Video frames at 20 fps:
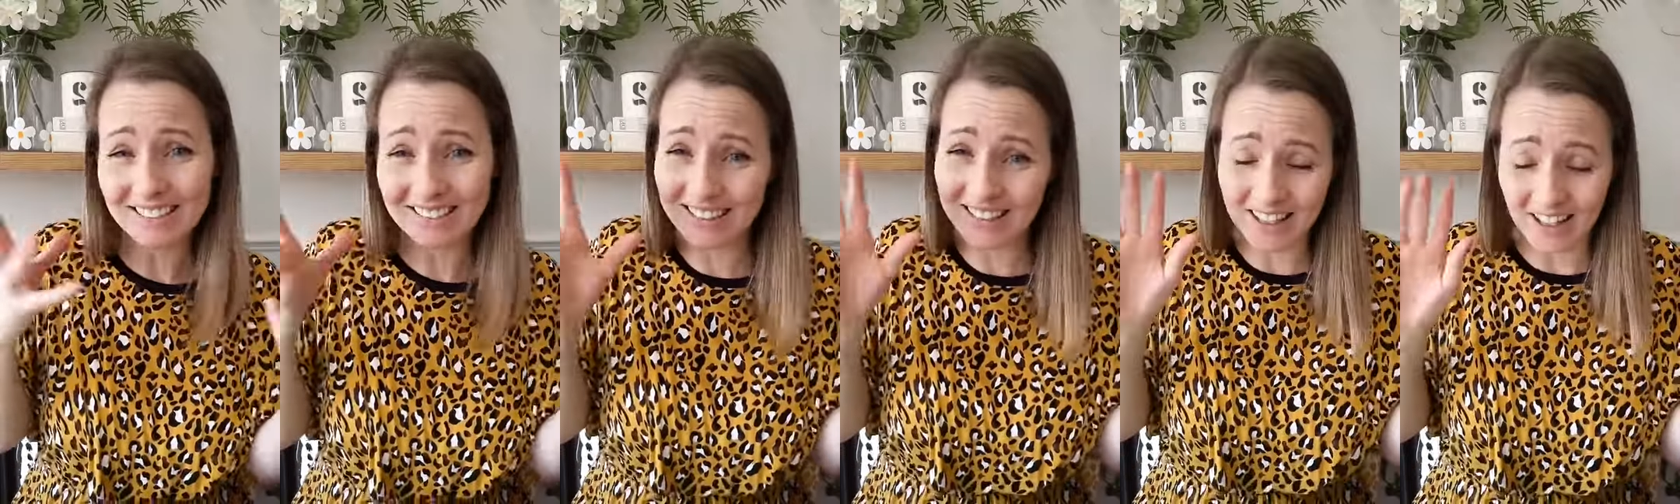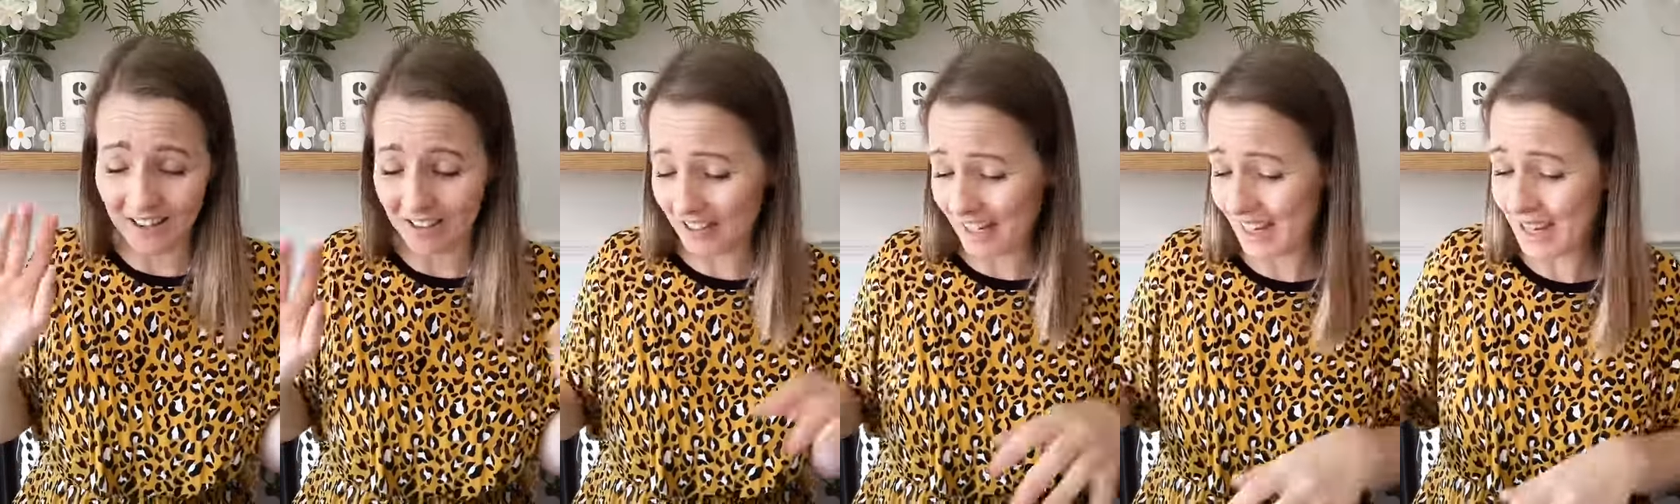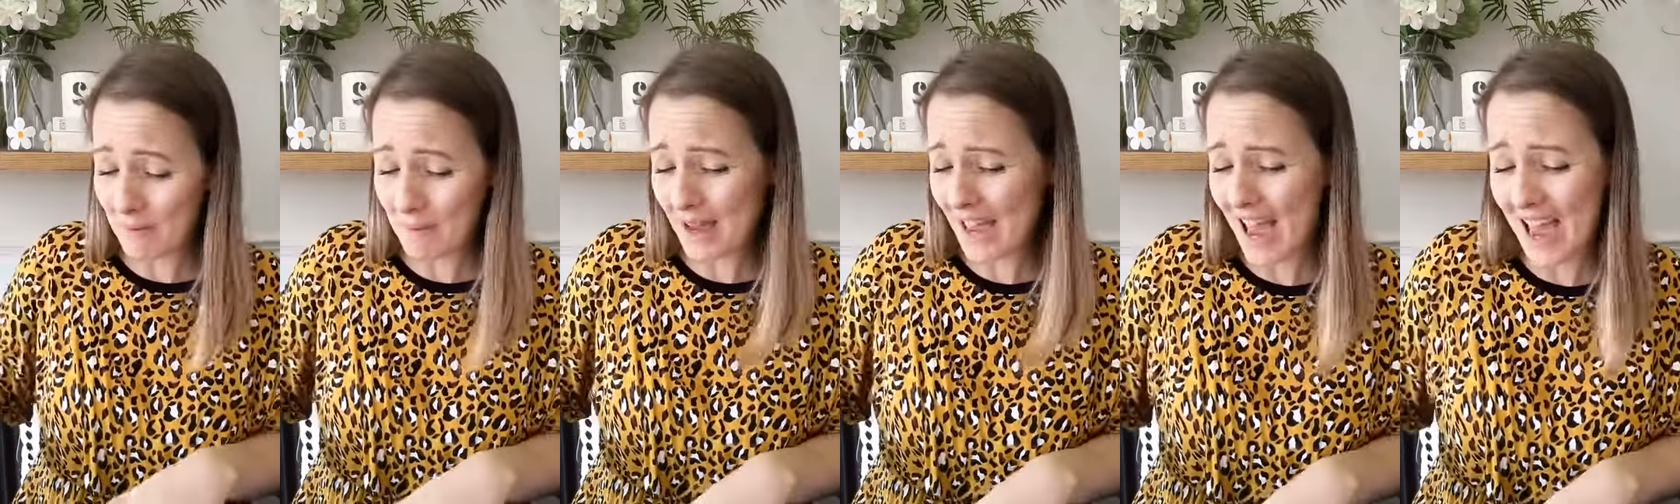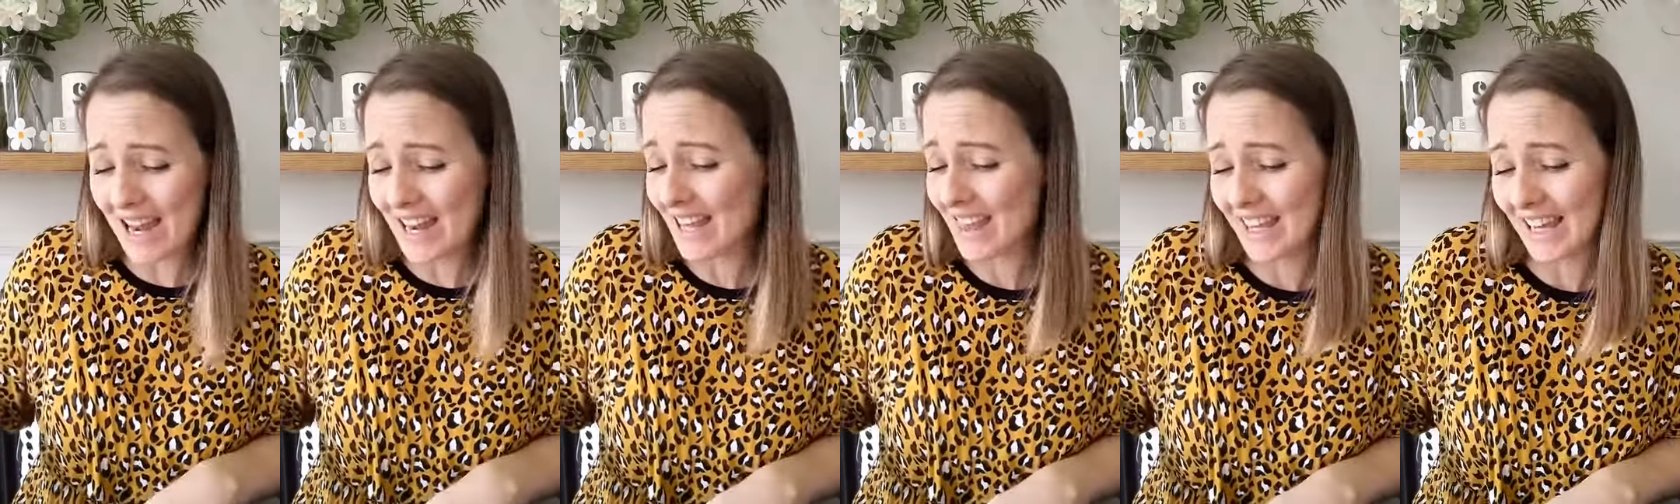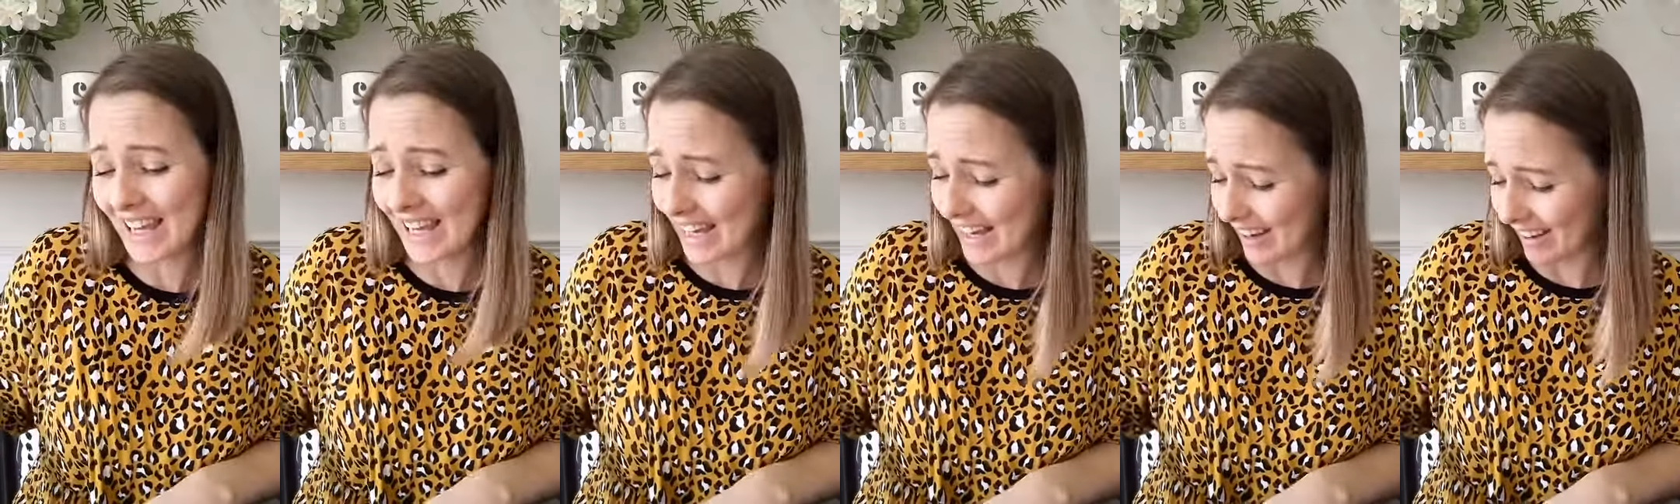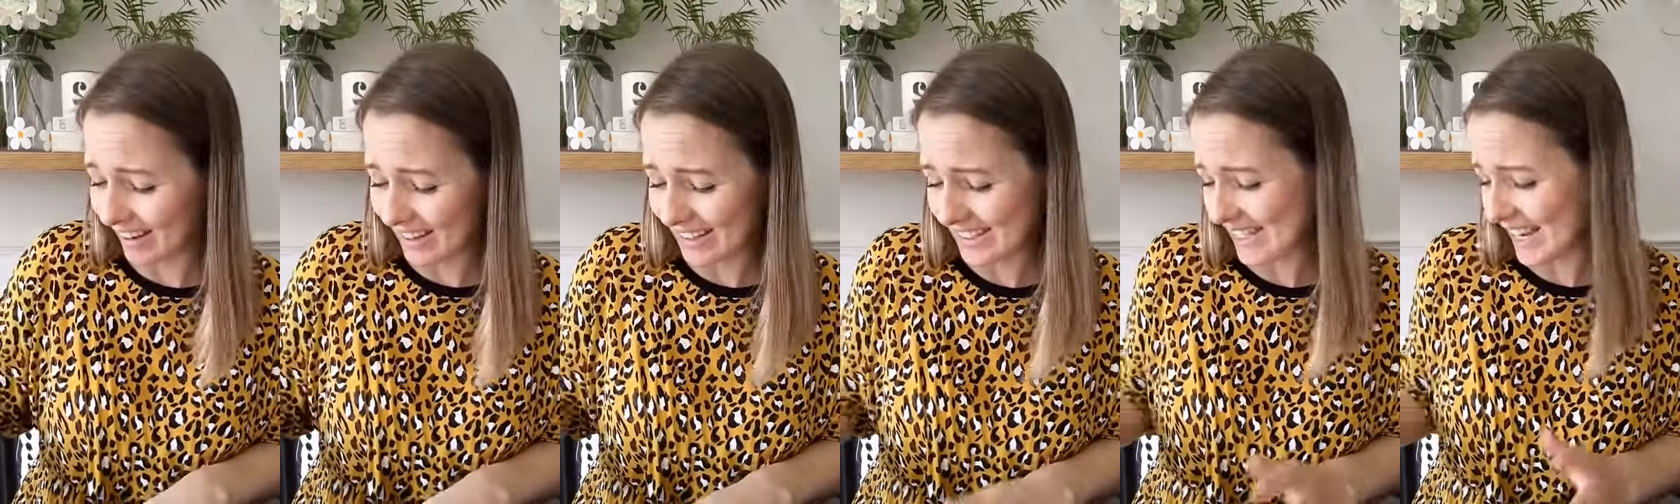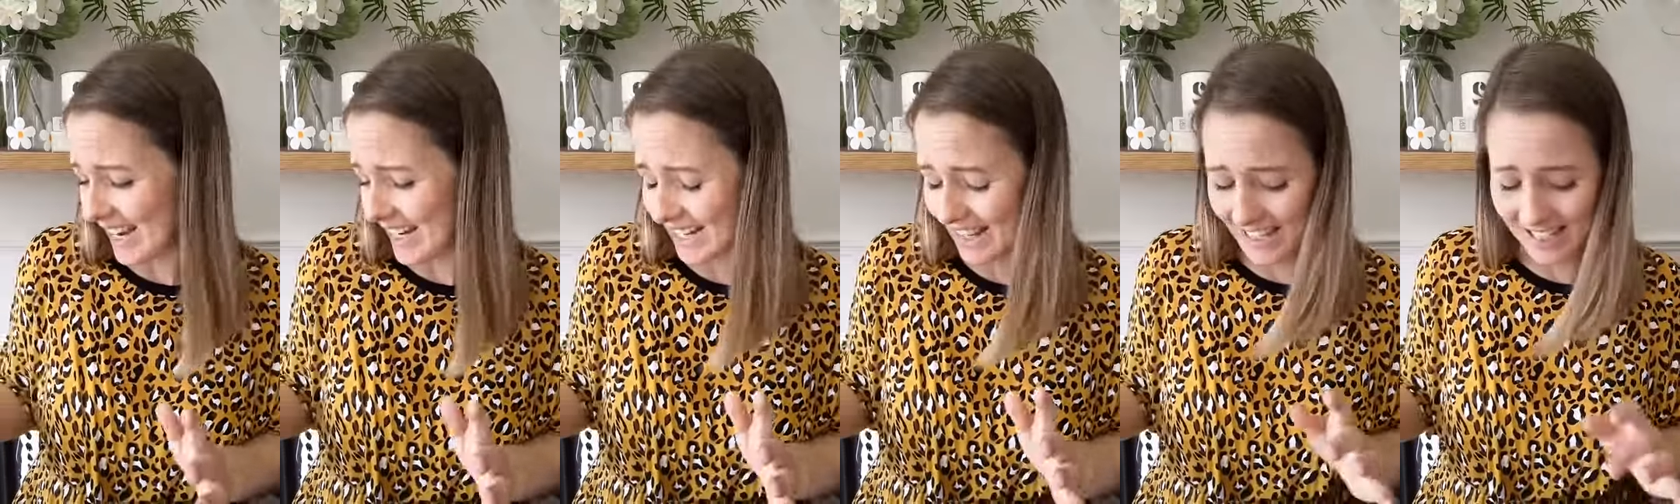you know, it can be anything, guys,
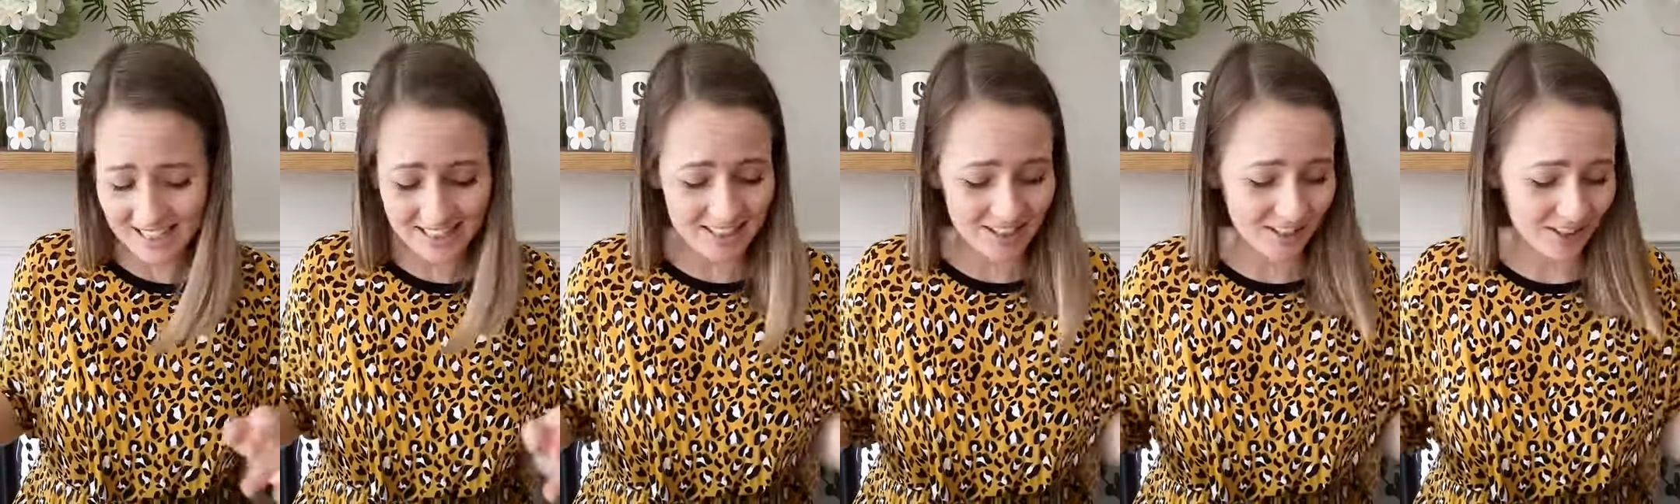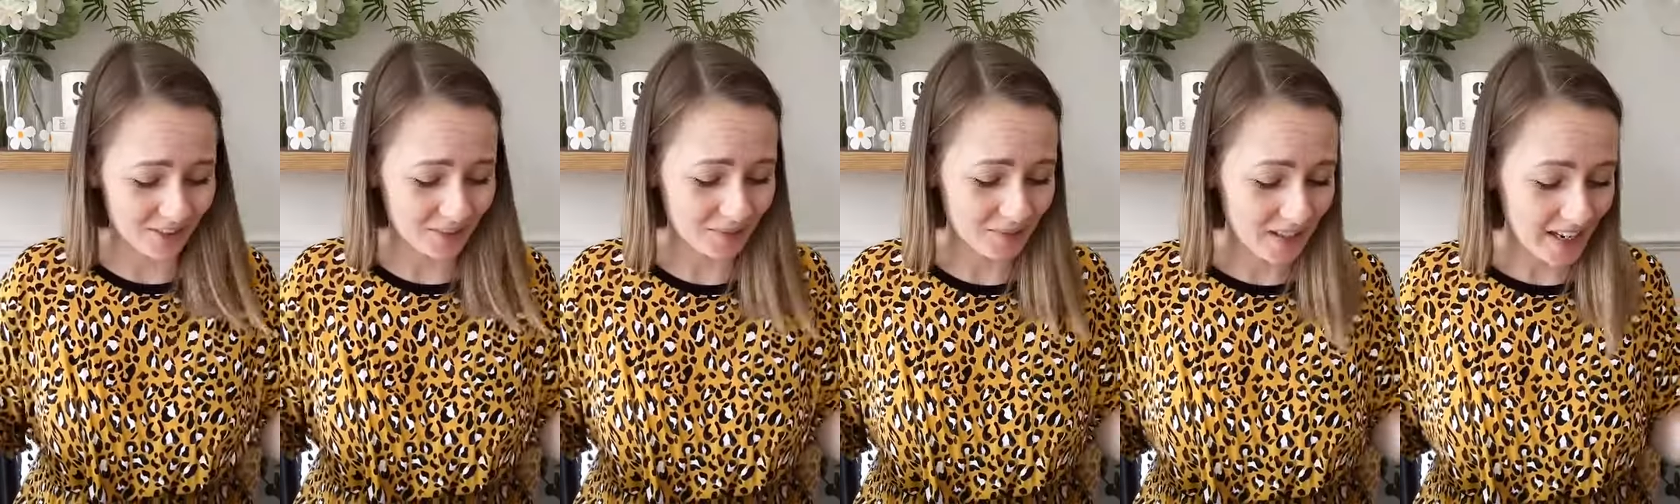anything at all.